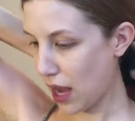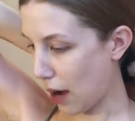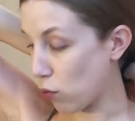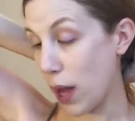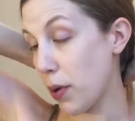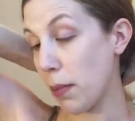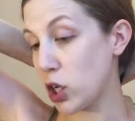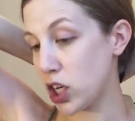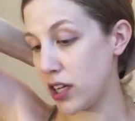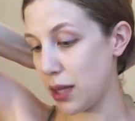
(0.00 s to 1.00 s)
I probably
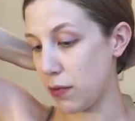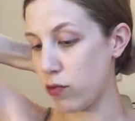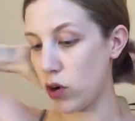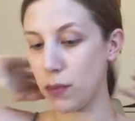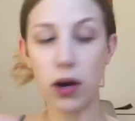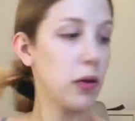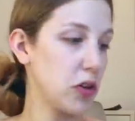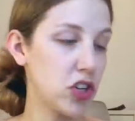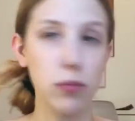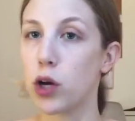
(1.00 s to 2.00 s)
should have done that before. I'm probably
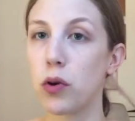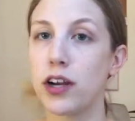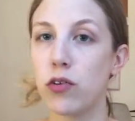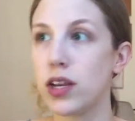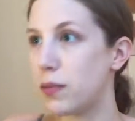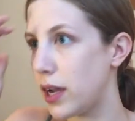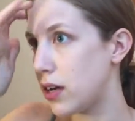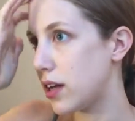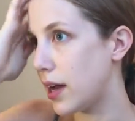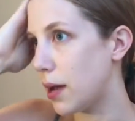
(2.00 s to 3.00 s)
reaching the point where I don't need my
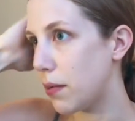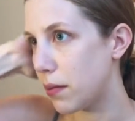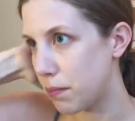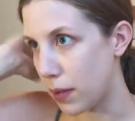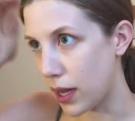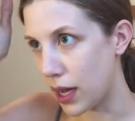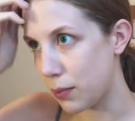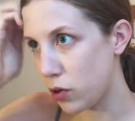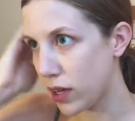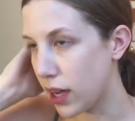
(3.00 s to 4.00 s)
hair tied up, but I'm doing